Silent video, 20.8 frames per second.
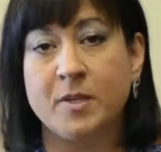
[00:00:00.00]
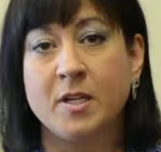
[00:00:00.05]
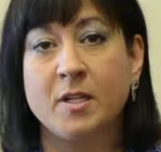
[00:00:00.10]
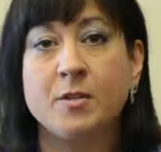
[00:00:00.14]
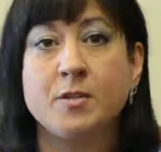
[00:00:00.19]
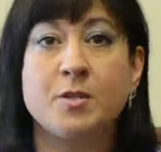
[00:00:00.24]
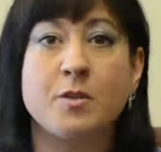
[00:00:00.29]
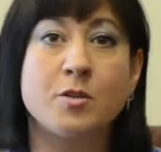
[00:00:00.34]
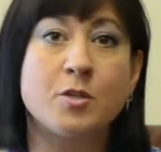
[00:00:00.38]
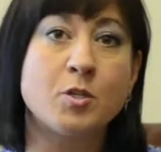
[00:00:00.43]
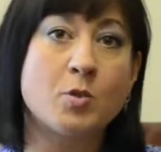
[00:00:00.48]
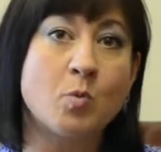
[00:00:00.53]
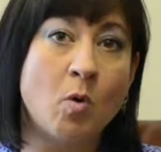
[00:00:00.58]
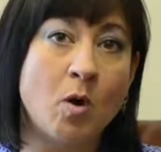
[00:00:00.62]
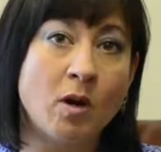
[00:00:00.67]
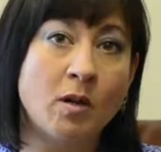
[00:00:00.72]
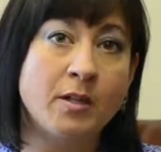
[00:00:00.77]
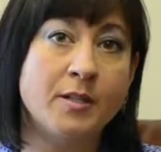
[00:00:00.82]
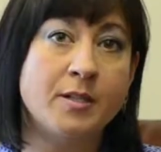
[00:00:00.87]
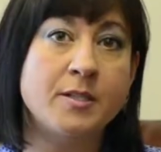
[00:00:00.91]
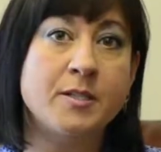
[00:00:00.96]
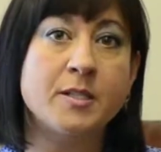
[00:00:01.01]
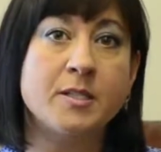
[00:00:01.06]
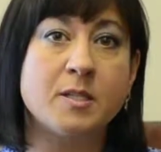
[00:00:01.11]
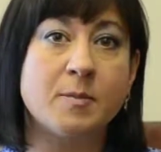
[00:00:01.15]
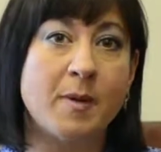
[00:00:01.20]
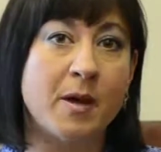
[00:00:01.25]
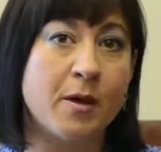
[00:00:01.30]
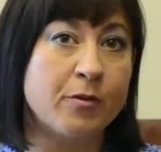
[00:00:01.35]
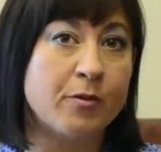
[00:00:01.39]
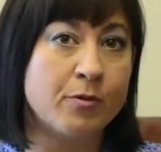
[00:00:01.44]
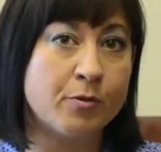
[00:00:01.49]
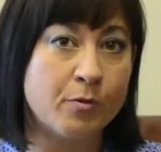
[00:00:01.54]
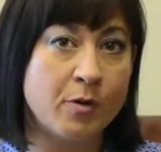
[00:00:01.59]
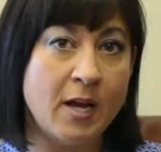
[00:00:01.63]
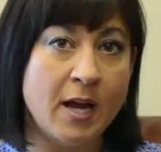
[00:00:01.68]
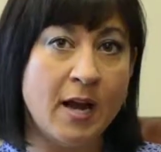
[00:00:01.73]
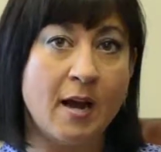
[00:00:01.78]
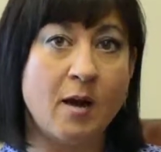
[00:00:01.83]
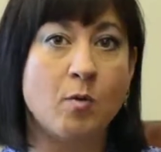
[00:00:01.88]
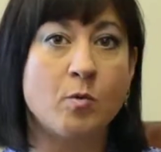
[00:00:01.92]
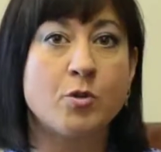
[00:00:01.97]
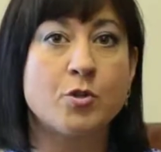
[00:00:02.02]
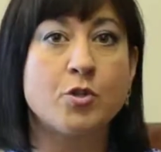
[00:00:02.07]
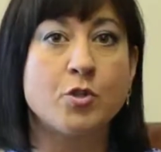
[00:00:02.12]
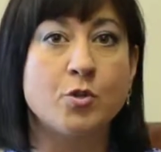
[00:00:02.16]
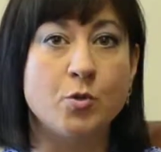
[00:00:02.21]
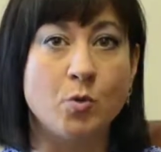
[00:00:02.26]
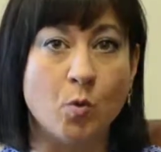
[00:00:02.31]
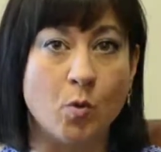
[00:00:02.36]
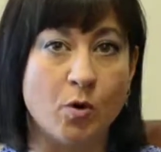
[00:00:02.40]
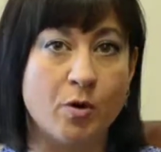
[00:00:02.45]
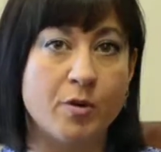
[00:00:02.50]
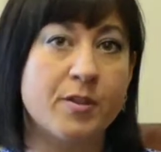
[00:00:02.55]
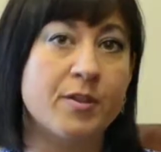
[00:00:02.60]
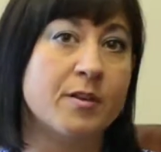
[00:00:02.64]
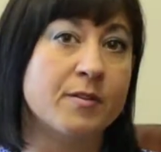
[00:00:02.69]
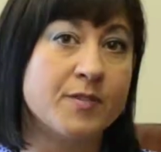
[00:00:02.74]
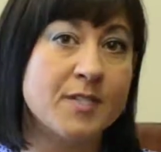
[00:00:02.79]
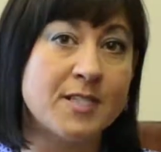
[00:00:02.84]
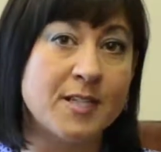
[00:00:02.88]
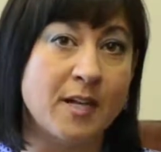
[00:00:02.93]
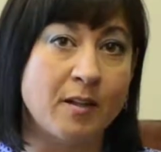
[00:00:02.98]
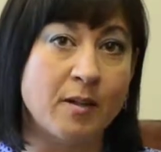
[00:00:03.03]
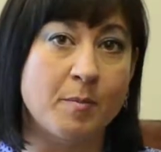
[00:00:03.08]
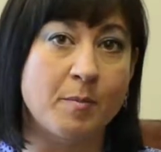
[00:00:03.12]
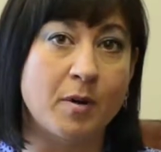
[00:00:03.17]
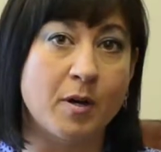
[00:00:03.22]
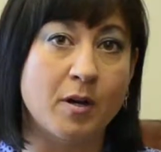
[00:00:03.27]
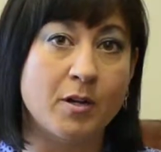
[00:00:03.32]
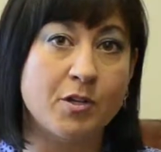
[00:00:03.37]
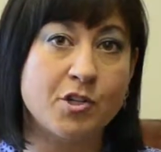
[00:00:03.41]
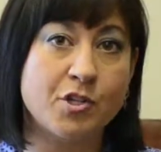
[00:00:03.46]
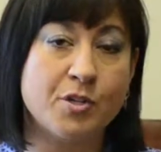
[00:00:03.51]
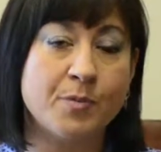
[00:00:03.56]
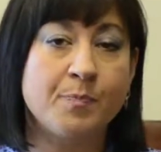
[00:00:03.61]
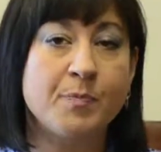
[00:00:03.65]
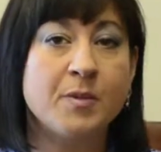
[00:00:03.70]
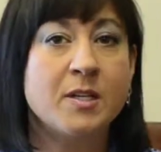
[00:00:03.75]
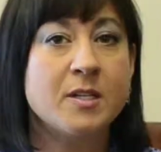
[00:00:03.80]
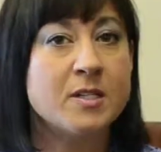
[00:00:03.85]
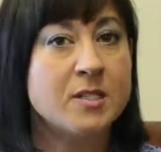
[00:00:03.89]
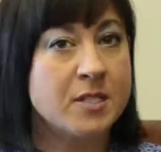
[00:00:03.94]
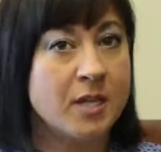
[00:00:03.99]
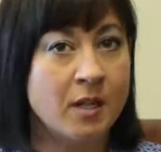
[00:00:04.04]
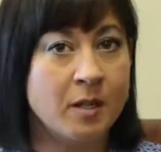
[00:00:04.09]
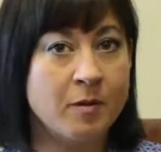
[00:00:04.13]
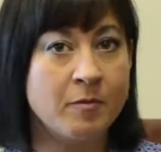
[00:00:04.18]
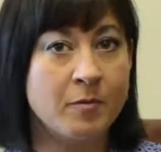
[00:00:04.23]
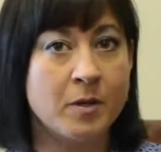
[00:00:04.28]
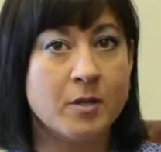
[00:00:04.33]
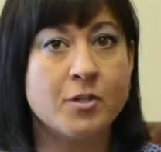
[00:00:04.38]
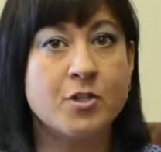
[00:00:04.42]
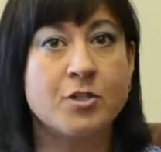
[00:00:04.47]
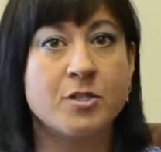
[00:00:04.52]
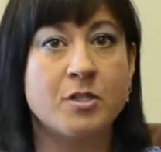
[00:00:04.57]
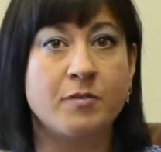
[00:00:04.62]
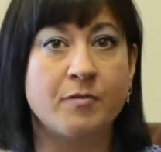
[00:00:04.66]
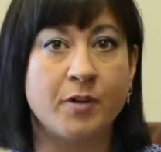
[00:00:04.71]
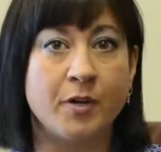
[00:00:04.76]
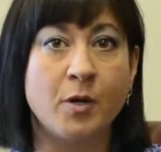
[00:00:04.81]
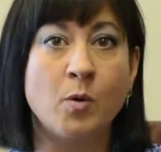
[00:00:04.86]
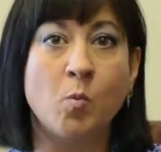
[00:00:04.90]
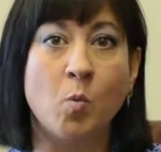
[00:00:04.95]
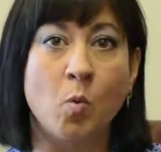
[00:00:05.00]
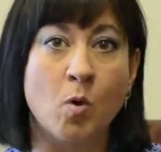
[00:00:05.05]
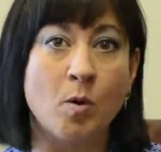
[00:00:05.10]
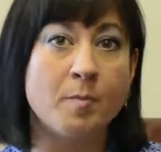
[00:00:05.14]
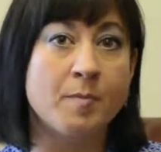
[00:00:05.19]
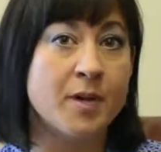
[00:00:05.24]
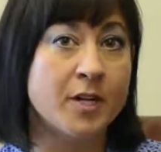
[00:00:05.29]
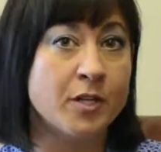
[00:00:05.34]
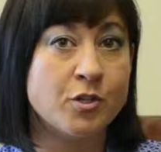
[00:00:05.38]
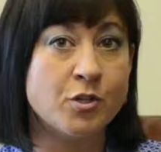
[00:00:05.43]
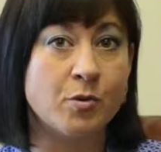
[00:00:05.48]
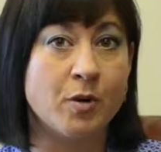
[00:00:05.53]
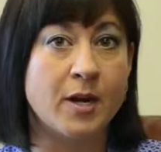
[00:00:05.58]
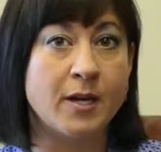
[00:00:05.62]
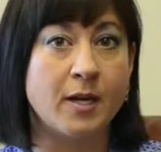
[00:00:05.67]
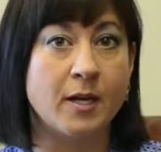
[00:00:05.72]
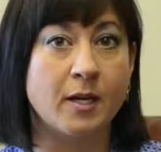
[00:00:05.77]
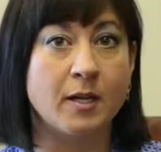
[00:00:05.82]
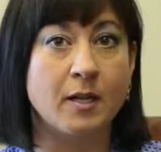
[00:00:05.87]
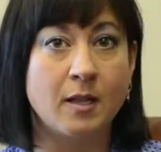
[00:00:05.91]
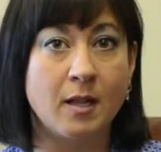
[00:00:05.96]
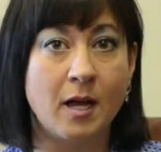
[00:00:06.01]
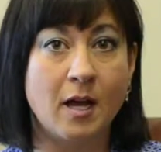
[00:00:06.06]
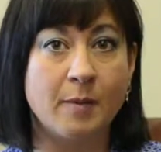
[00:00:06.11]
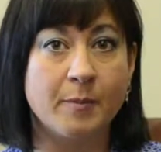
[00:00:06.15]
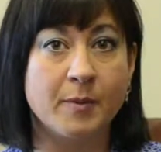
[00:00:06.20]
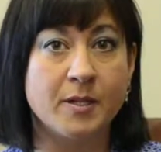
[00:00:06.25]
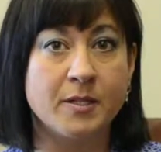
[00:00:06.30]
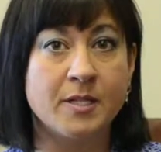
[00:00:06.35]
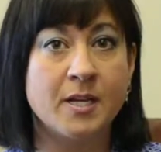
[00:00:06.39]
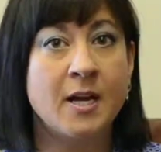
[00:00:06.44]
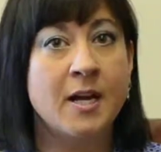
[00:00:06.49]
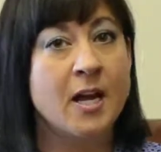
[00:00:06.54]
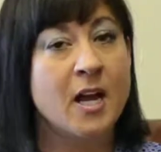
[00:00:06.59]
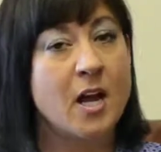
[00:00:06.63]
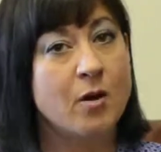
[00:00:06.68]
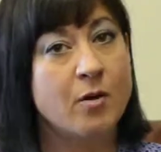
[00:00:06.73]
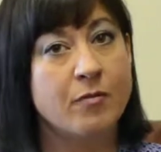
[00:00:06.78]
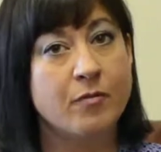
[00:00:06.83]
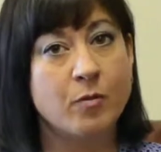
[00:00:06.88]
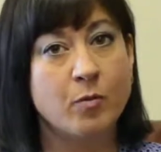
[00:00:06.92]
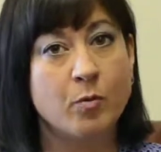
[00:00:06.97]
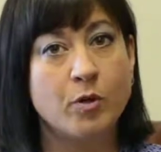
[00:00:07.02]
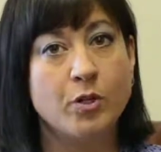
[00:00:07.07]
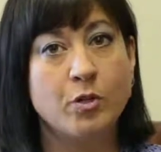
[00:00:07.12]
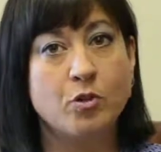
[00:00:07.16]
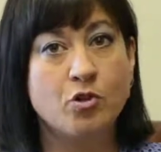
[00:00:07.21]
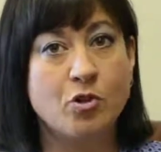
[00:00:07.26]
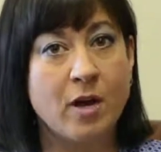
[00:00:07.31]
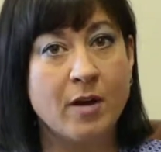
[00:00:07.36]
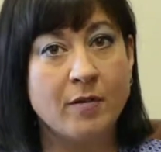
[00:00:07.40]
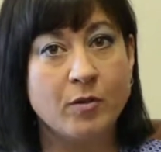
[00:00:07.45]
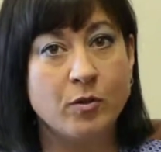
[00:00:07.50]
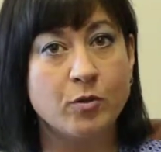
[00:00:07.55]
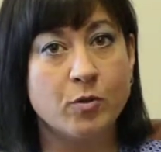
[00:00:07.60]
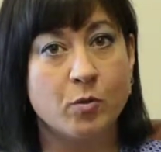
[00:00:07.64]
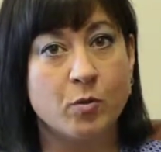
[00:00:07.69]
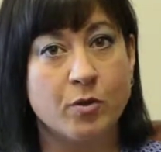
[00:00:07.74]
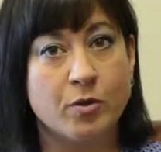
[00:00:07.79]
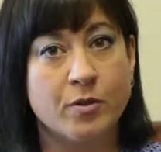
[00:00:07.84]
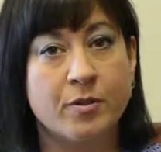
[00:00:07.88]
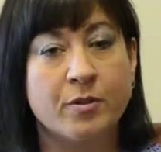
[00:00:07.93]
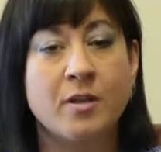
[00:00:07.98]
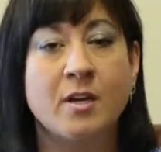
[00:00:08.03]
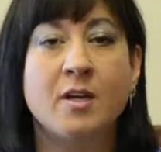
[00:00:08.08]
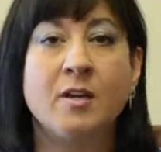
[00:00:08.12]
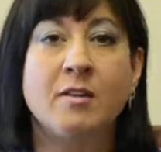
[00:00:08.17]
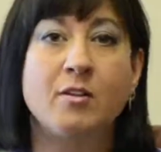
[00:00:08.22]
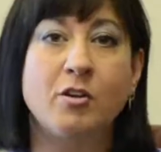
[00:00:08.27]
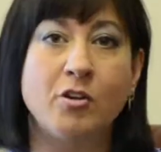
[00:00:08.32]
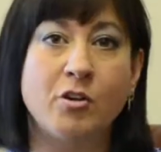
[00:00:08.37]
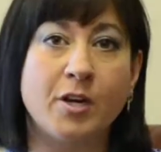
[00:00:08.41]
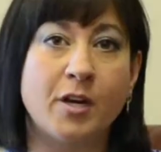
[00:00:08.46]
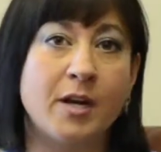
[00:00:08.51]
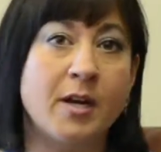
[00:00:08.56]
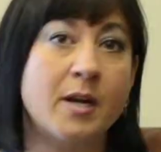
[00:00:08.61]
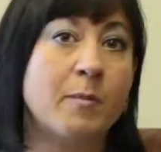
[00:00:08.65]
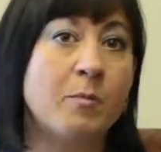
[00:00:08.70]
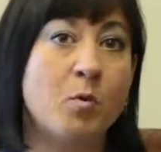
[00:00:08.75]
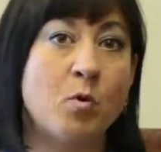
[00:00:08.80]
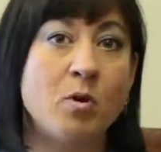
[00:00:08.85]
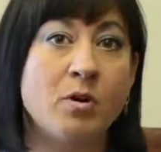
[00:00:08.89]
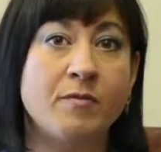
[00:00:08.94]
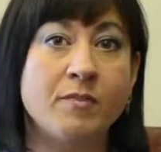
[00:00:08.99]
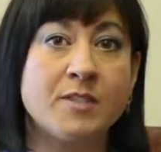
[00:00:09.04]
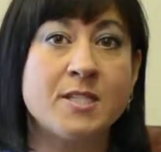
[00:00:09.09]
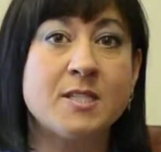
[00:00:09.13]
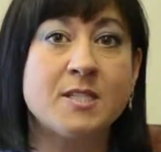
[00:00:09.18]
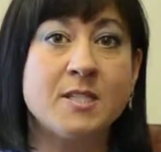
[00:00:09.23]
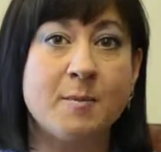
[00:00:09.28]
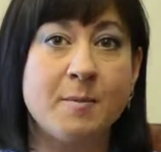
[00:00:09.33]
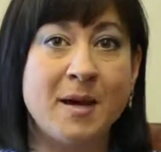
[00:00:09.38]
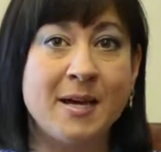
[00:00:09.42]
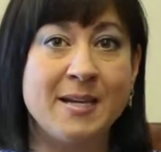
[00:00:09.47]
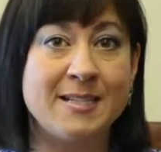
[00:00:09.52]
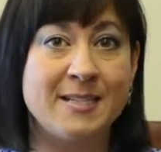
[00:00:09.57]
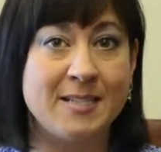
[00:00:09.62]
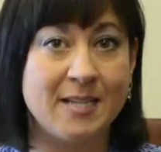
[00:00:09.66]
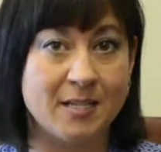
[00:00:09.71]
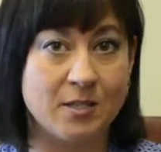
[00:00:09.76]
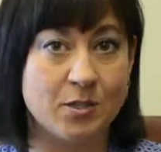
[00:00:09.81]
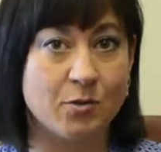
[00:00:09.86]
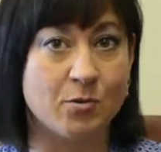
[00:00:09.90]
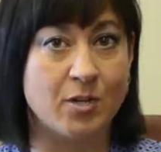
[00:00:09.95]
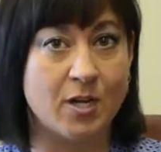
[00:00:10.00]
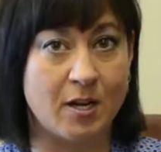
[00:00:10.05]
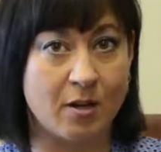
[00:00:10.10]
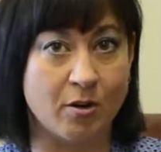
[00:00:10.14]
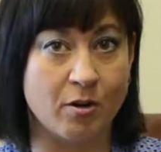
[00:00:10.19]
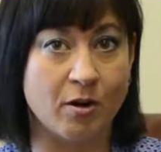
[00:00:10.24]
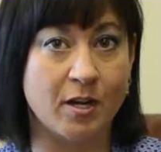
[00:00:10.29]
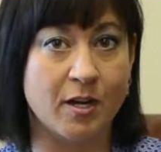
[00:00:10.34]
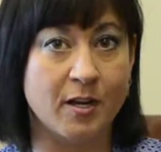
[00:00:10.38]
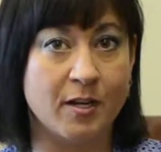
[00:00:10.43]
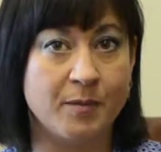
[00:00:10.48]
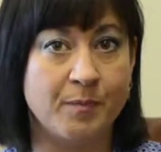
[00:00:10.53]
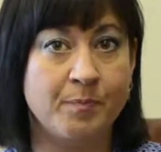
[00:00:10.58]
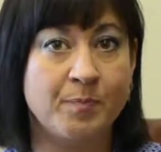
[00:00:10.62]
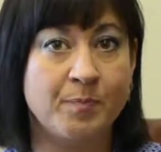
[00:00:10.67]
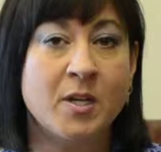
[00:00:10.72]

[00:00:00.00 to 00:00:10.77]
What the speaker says: So the Swartland is about 3 hours north of Stellenbosch. Stellenbosch is a very warm Mediterranean climate. However, when you travel north, then you're going to get more of a semi-desert area.